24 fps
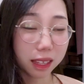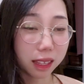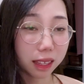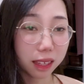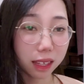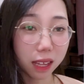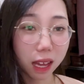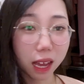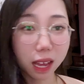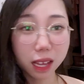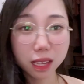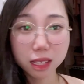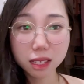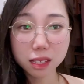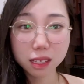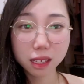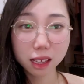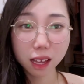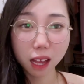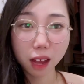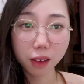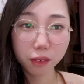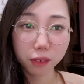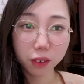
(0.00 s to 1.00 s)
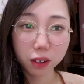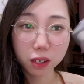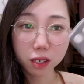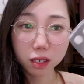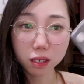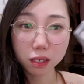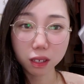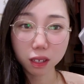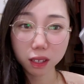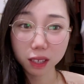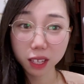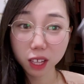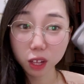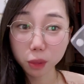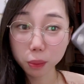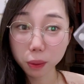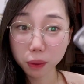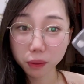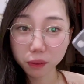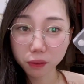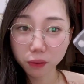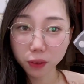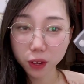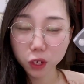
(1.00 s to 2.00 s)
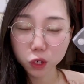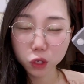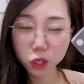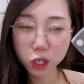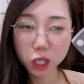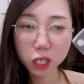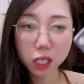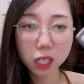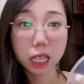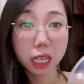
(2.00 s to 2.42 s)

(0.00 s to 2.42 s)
does cover a little bit vision.